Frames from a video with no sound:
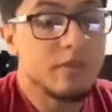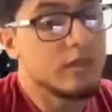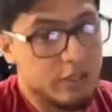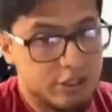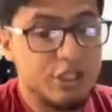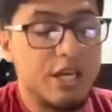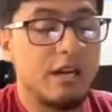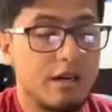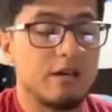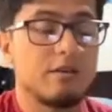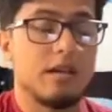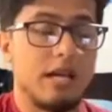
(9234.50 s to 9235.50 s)
The
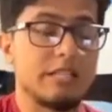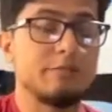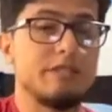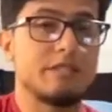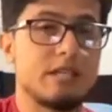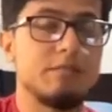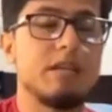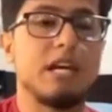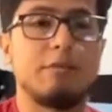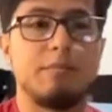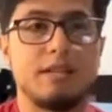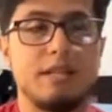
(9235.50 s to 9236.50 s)
chair has been
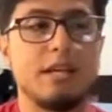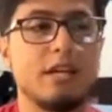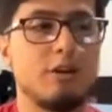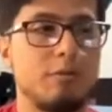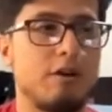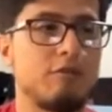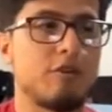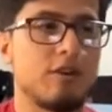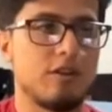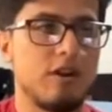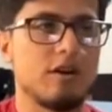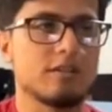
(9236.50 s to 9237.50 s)
something I've been thinking about for
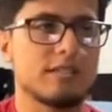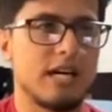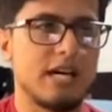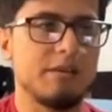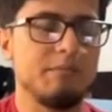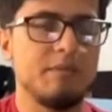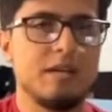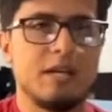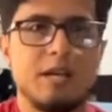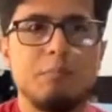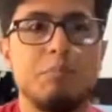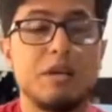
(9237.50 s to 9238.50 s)
a long time
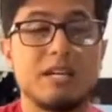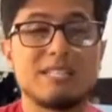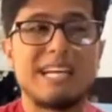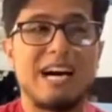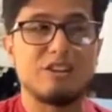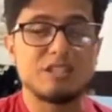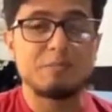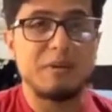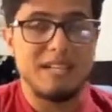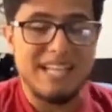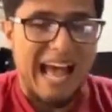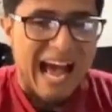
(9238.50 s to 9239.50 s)
because I'll
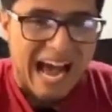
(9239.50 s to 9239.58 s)
spend